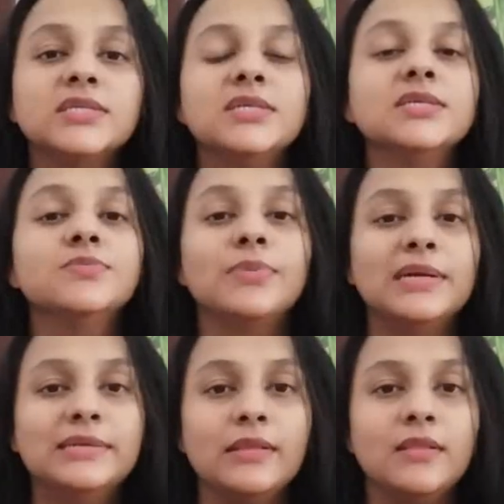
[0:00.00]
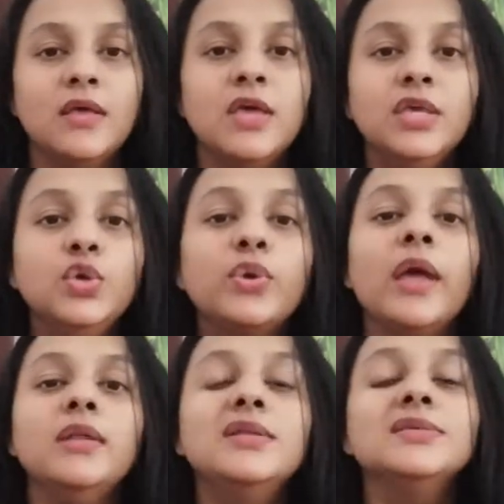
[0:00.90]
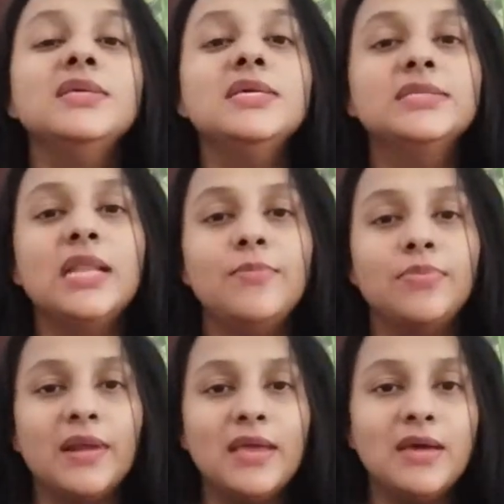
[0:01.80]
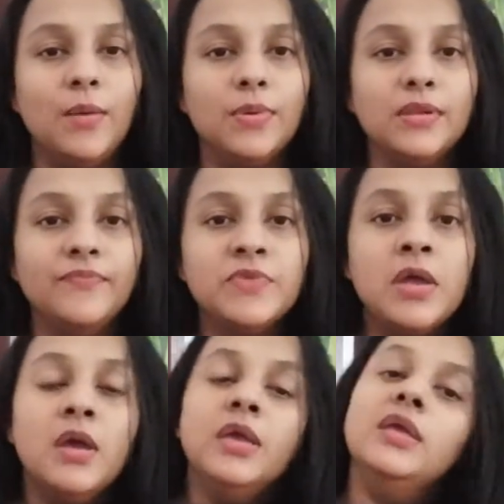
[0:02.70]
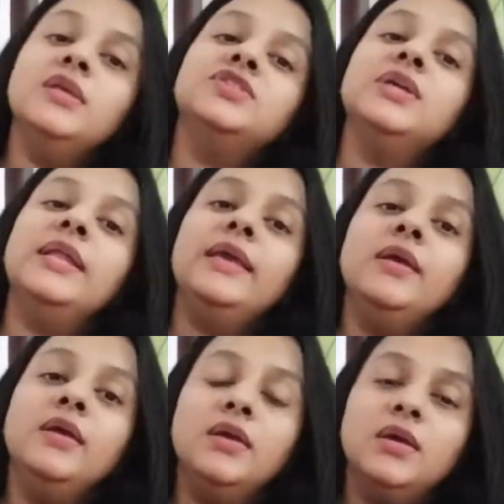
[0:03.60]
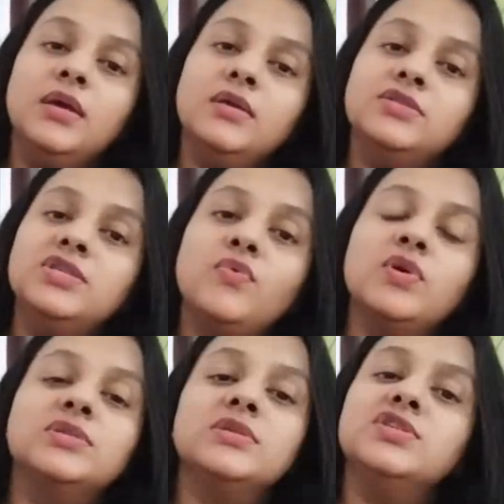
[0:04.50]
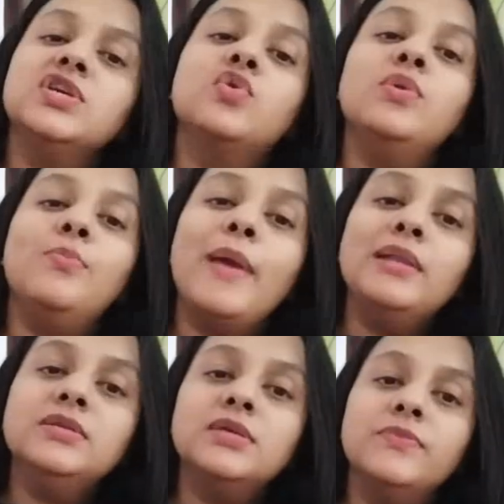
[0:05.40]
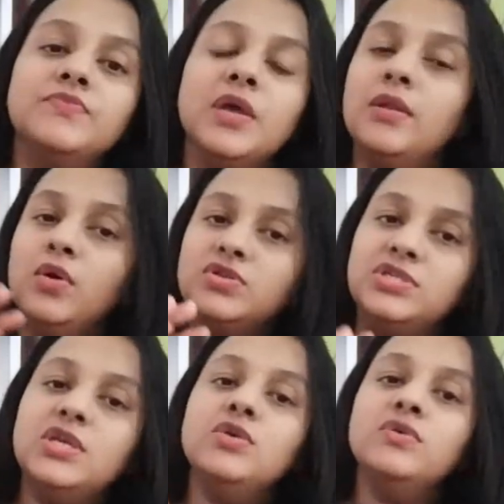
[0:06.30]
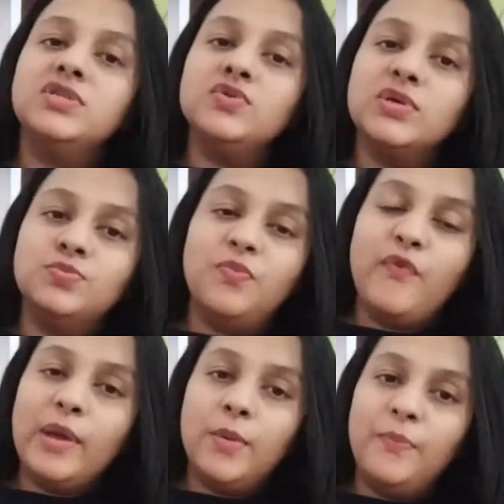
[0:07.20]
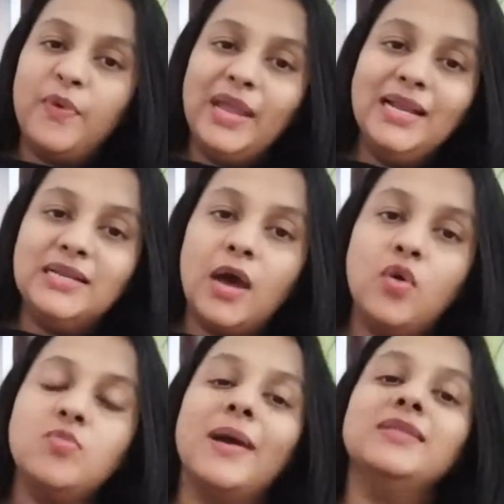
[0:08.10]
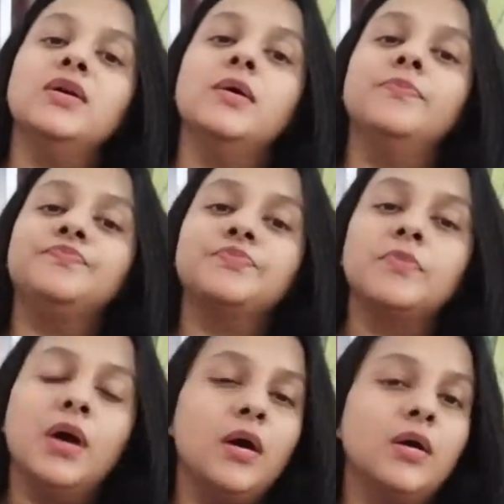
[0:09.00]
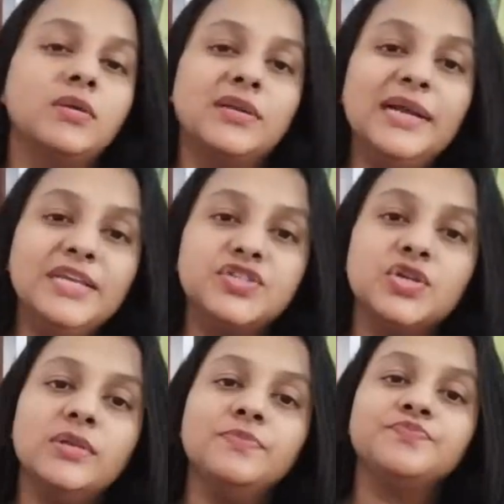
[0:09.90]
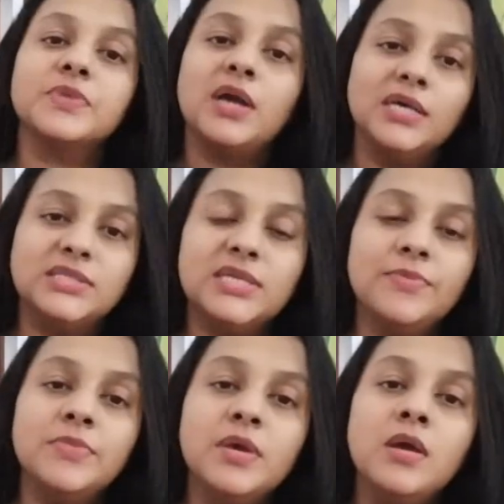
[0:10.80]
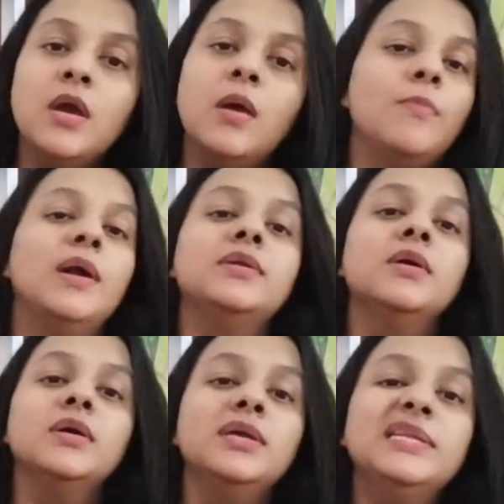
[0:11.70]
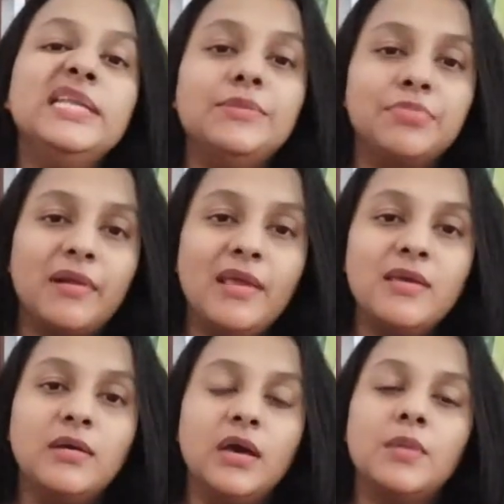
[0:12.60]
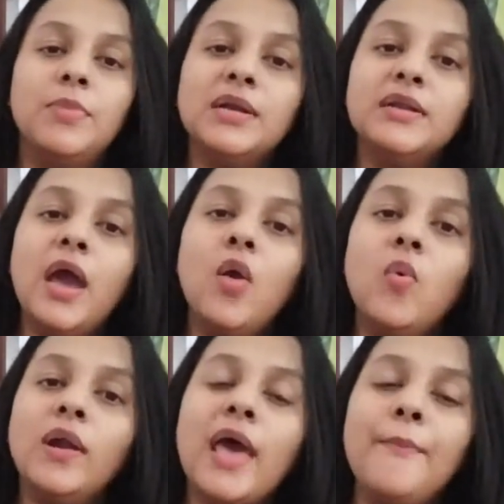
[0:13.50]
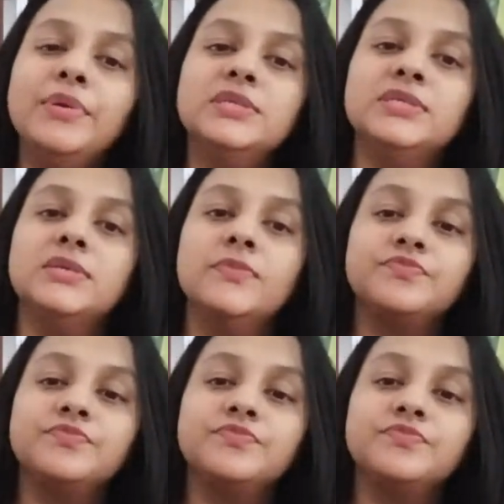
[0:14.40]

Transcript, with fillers: is brittle. You can, it is easily breakable. Initially, she was, she could bend, you know, she, she was weighed down by the uh, tradition, custom, but it didn't break her. But now what happens?